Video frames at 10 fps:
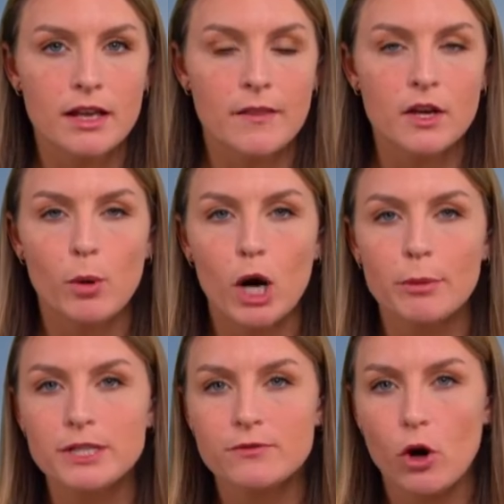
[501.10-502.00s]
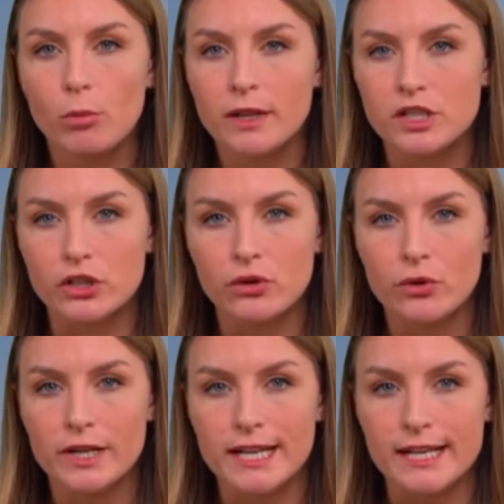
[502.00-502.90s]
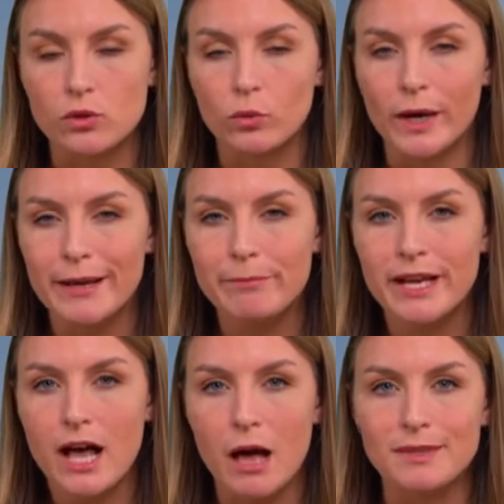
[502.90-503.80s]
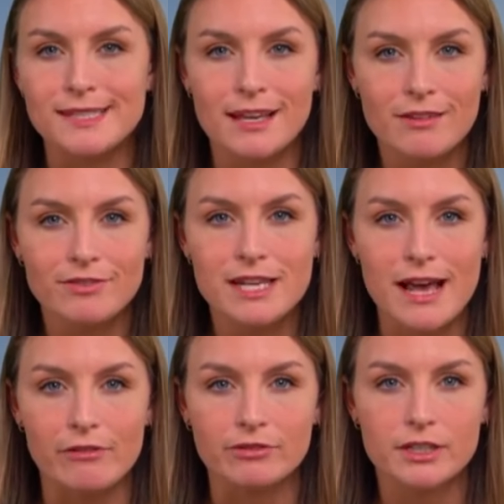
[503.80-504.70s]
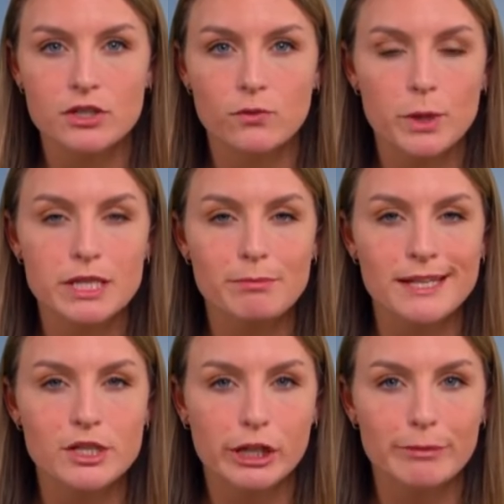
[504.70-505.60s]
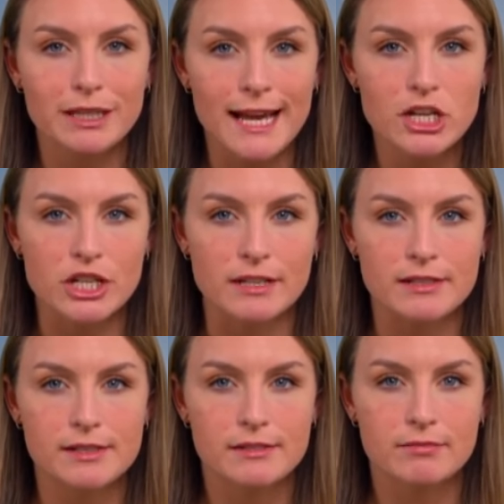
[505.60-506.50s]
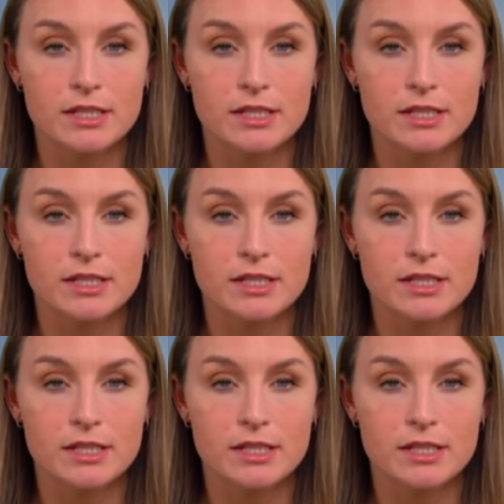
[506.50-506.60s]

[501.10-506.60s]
And the Department of Homeland Security is ramping up safety efforts for the midterm elections.